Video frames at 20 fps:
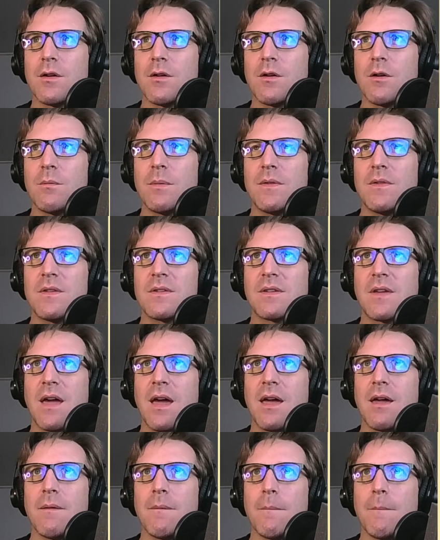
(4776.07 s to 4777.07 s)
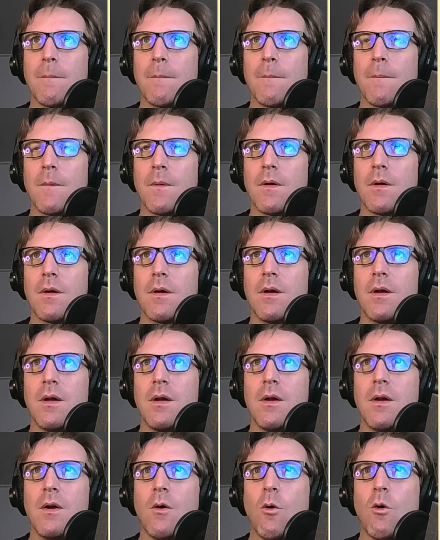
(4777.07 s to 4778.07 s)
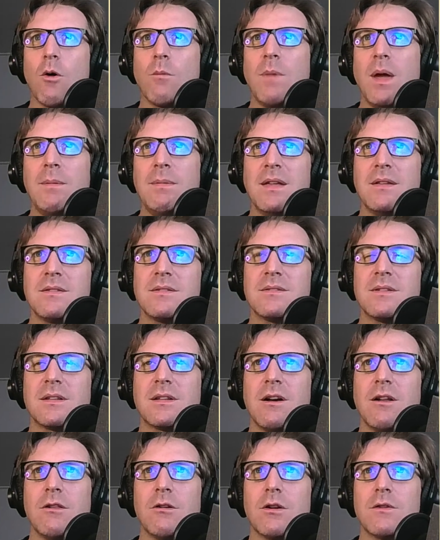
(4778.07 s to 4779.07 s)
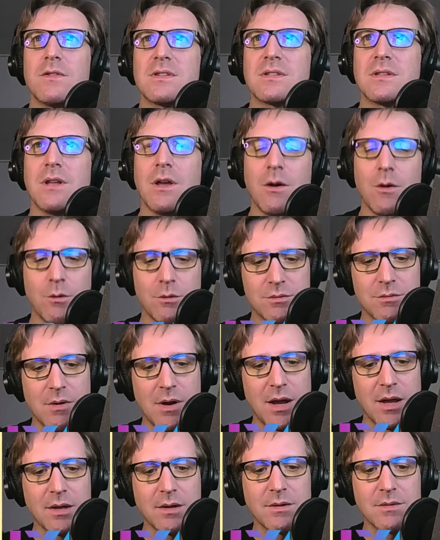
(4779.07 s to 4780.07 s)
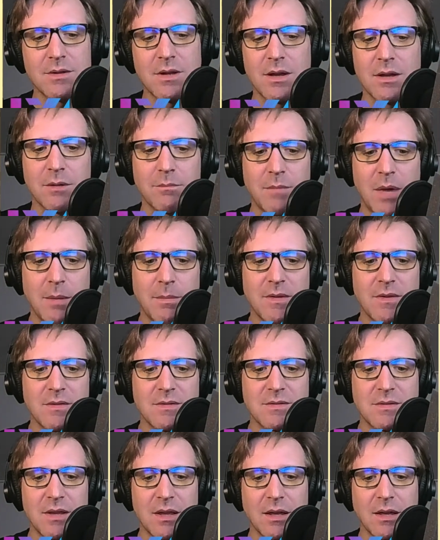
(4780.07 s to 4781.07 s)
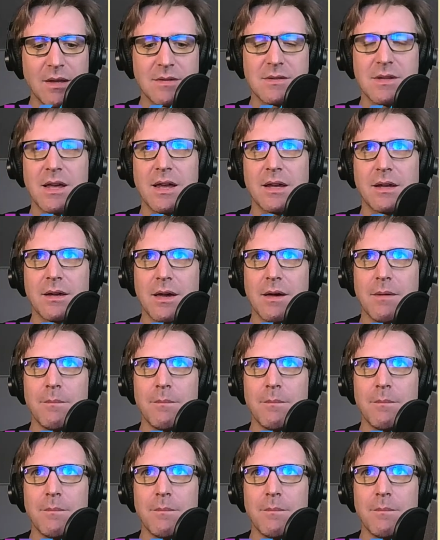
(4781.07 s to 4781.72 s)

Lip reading: What about this guy? Or maybe it's the color of his nose, right? Because like maybe this thing is like,